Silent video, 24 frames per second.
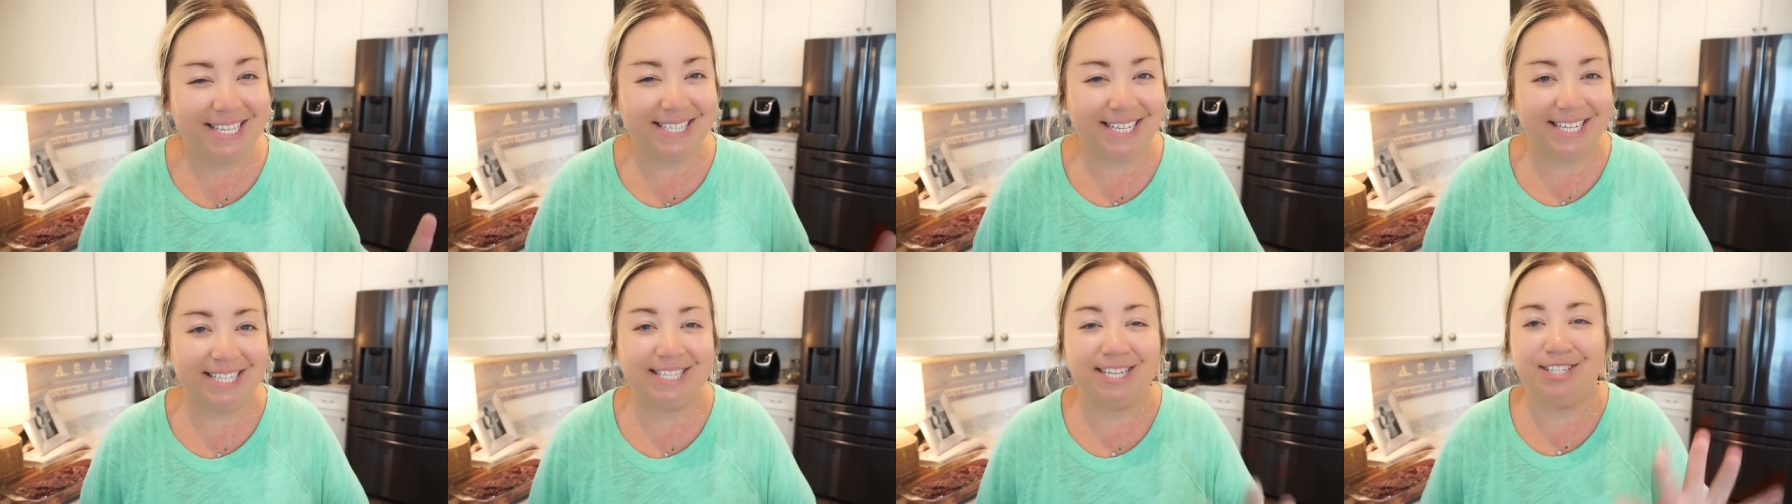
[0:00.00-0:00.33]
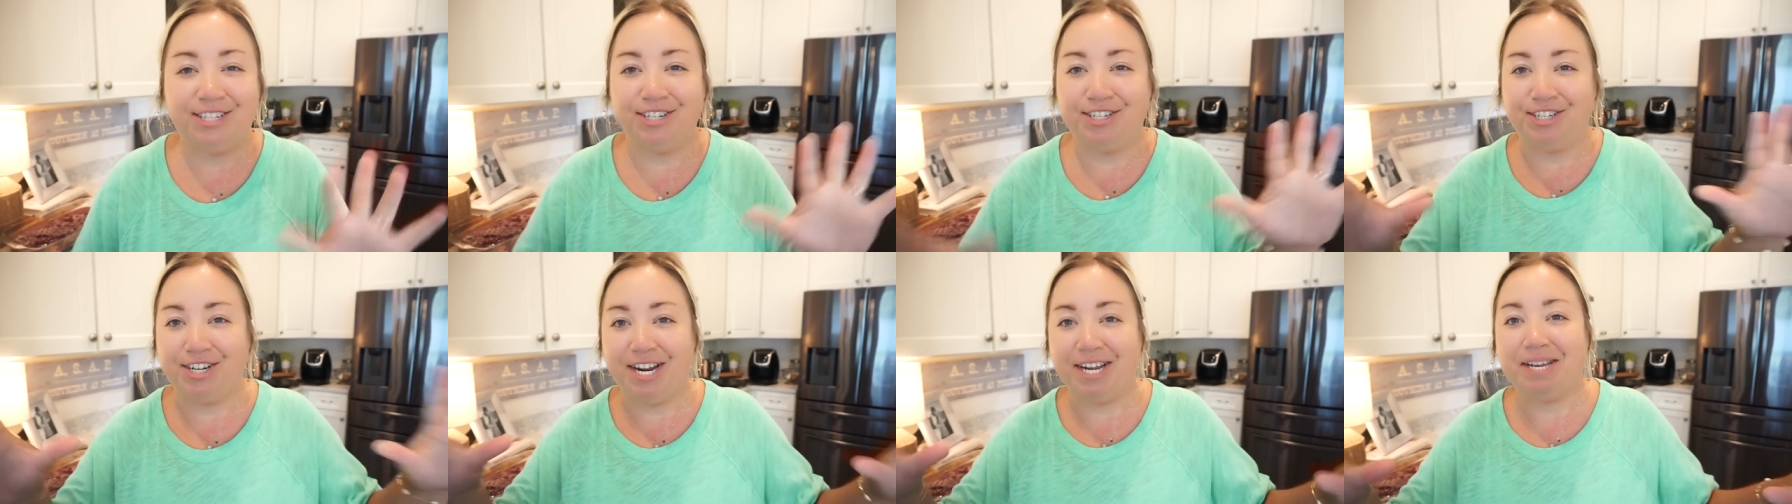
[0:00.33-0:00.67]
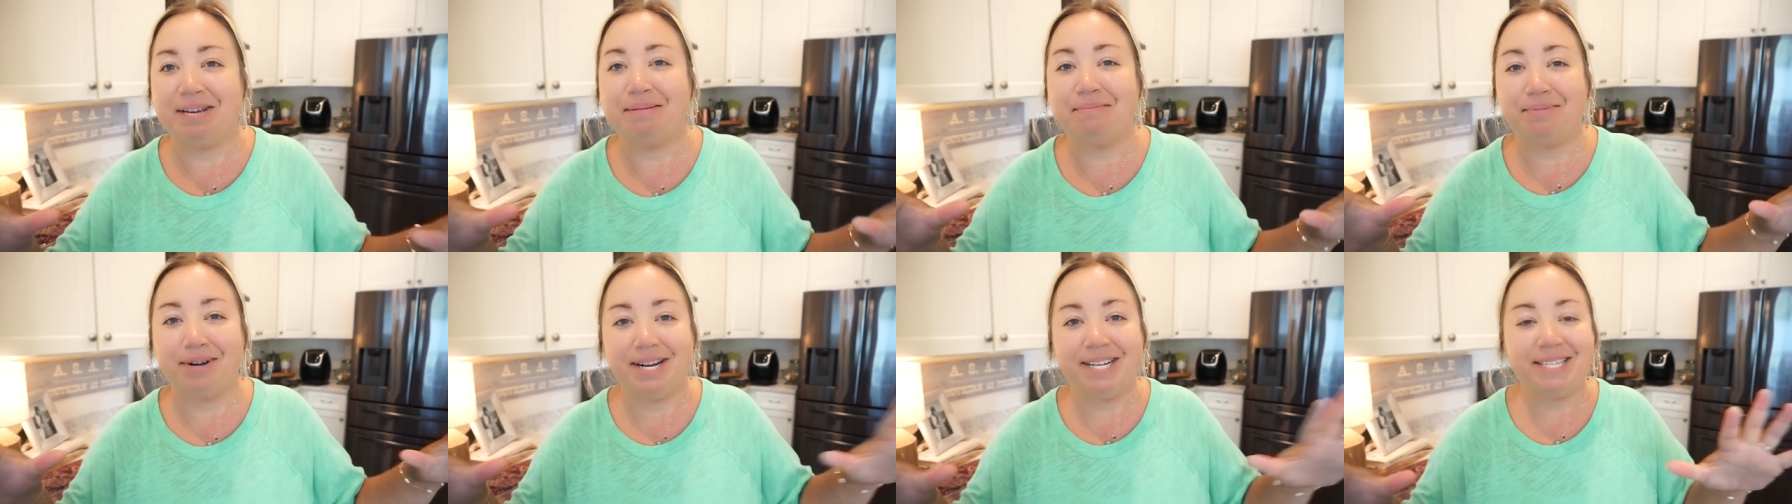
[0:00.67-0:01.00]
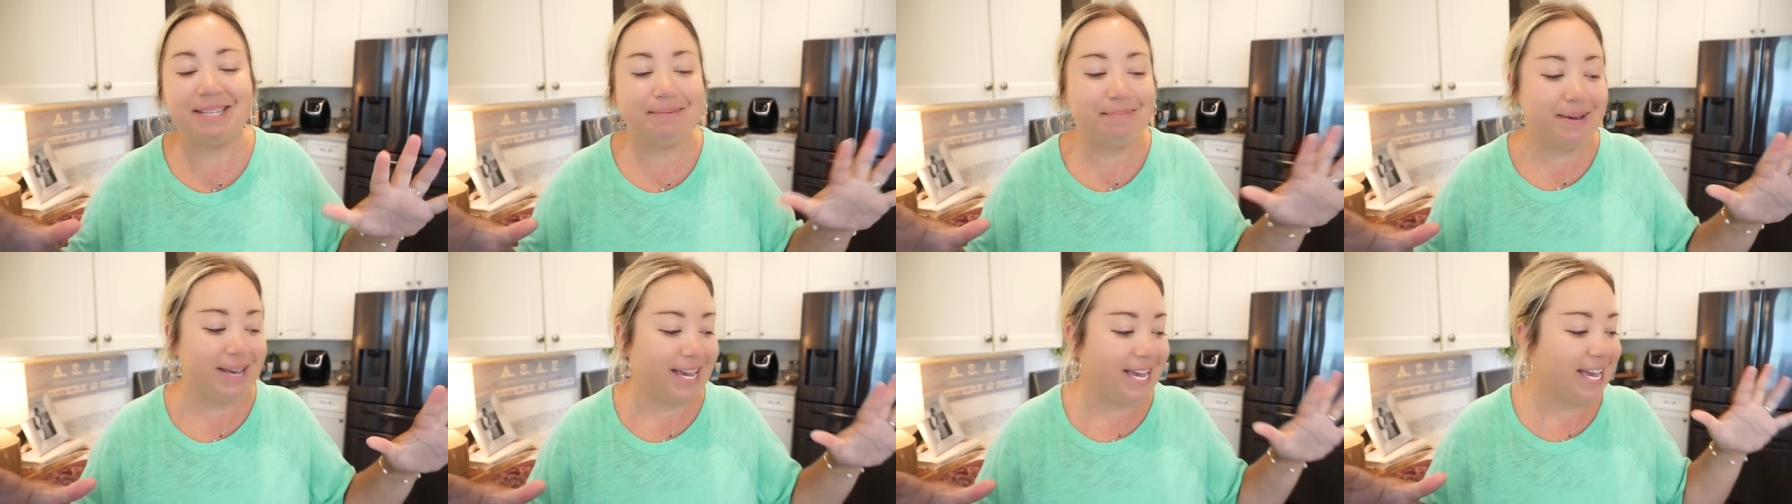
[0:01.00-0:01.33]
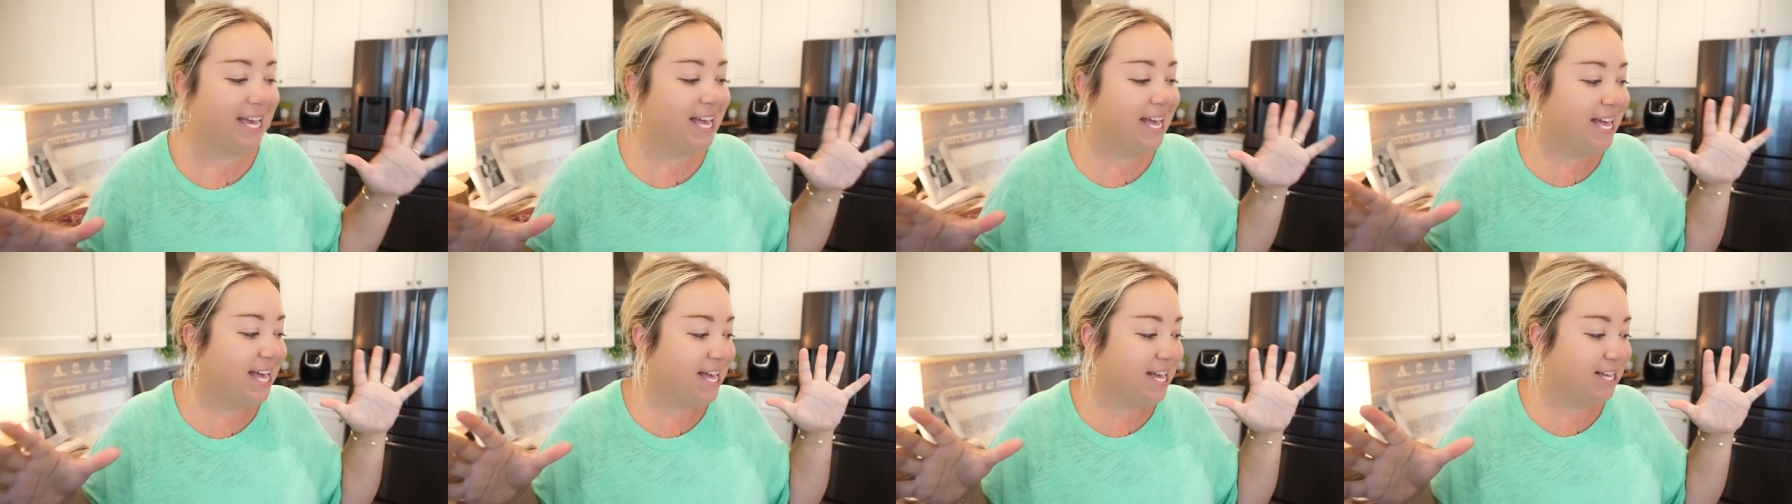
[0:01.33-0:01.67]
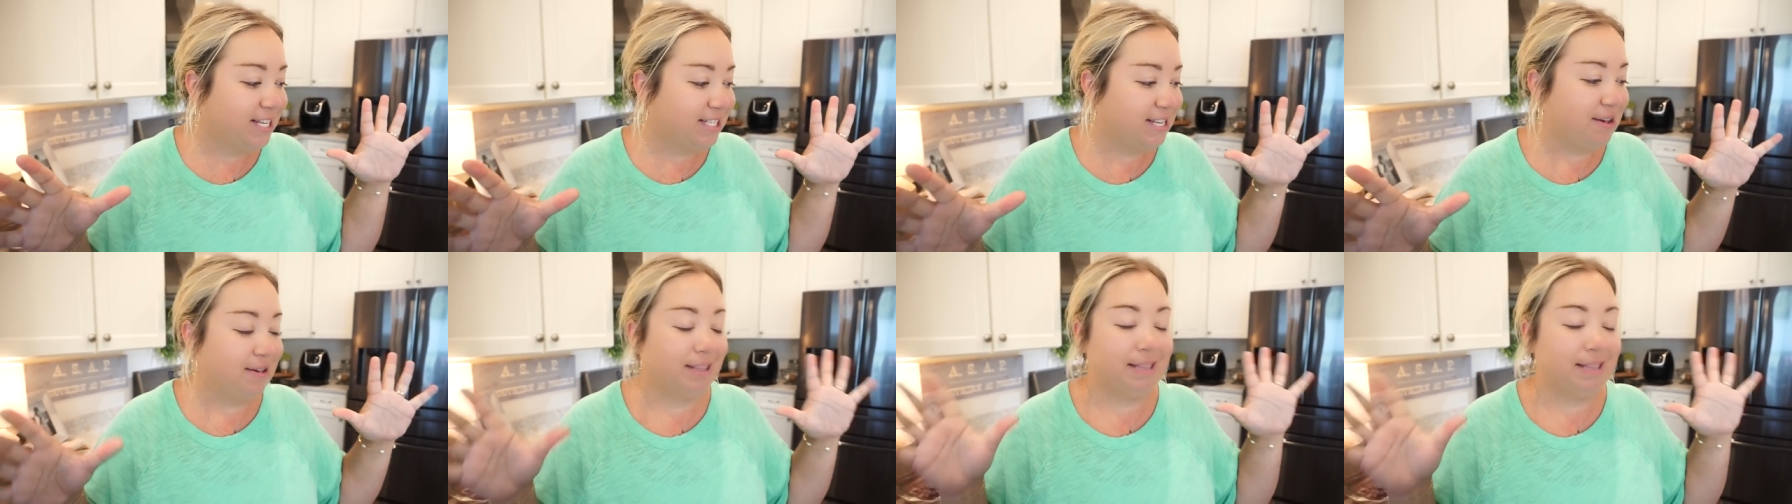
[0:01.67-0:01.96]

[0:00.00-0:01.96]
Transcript: It's like such a Jacob recipe. So